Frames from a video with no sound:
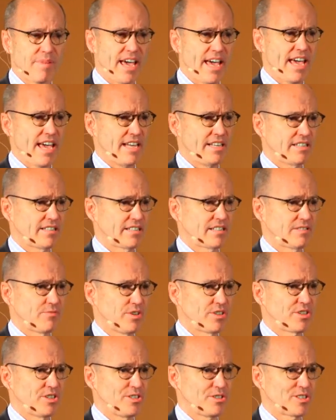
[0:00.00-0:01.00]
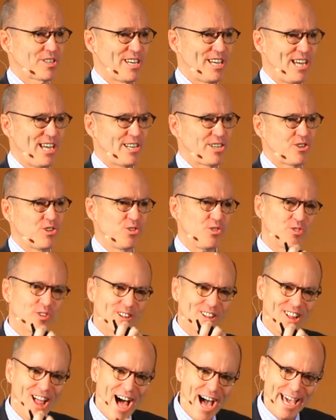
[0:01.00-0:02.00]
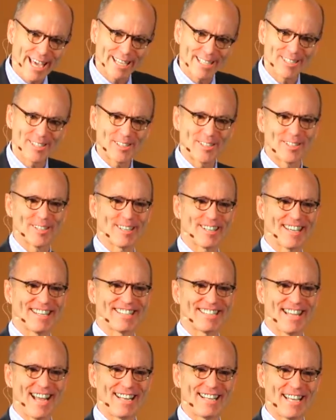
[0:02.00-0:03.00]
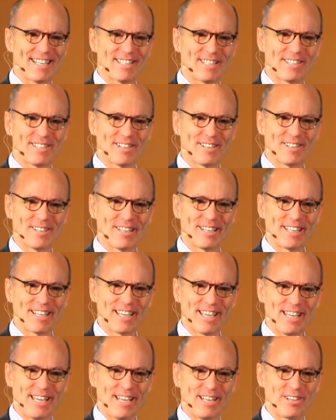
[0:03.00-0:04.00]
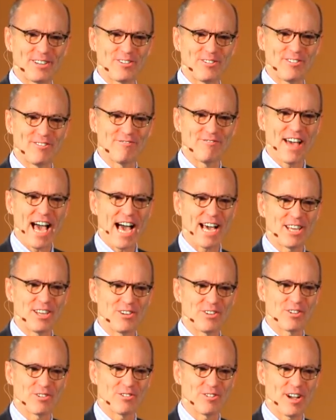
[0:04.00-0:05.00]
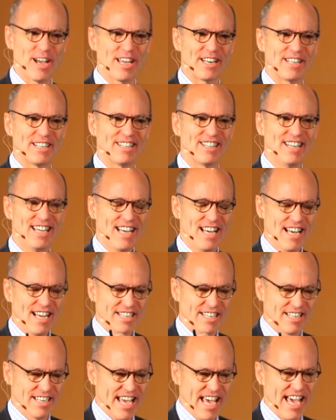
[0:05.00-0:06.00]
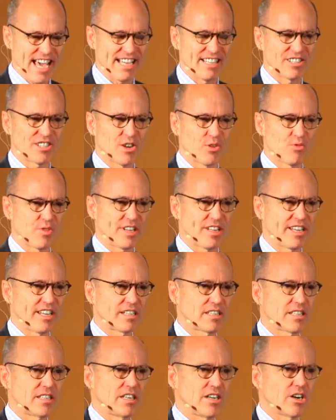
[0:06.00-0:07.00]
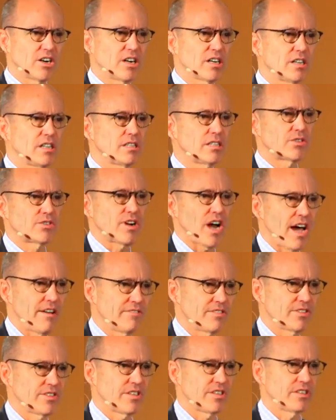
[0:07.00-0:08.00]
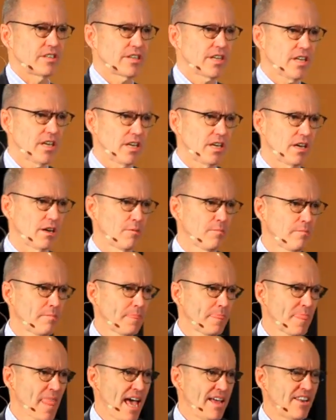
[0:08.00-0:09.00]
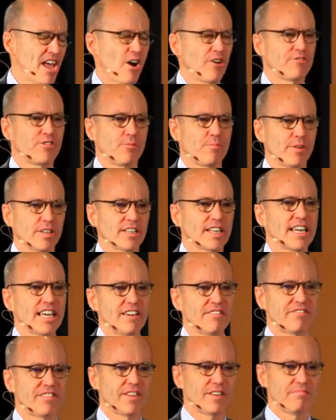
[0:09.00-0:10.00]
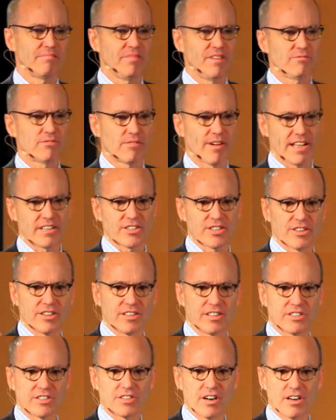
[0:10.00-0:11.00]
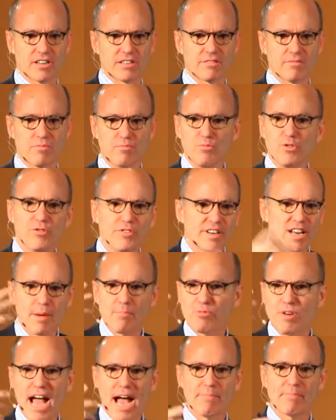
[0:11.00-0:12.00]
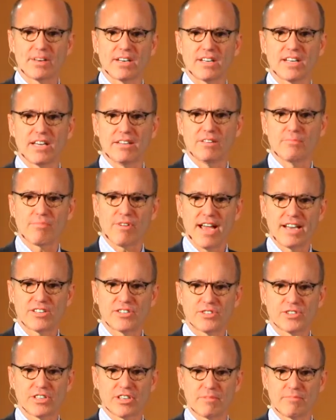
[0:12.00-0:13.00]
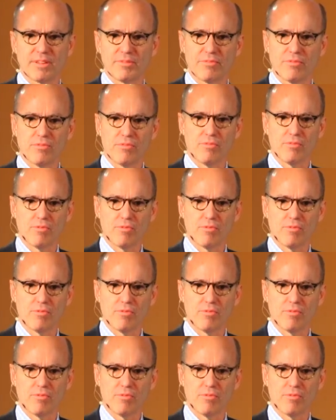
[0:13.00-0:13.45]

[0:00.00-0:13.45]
base, which is key to clients, is not necessarily key to the value created today. And so really, it's the earnings drivers that are key. Now, if you believe that rates are going to start moving up rapidly and the branches are going to be